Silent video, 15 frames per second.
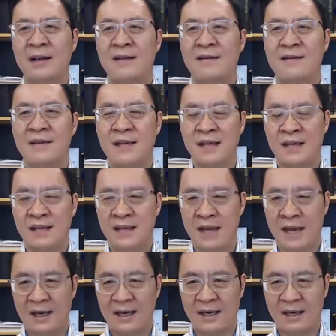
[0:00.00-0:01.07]
the
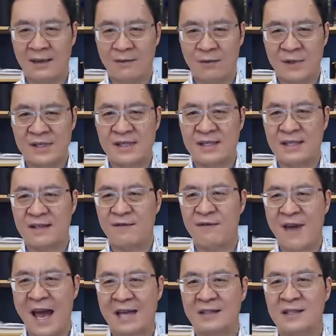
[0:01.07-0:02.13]
risk
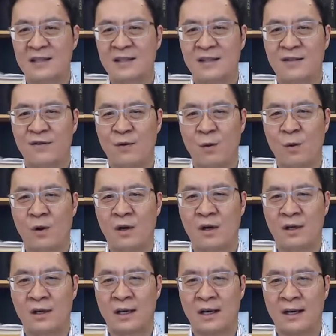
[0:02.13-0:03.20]
factors
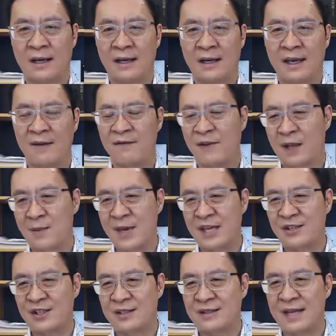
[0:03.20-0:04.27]
for
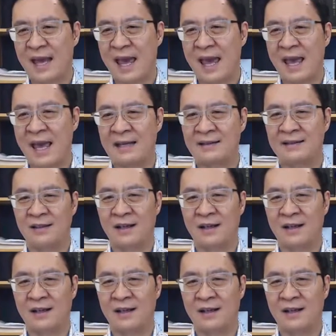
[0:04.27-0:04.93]
inflammation and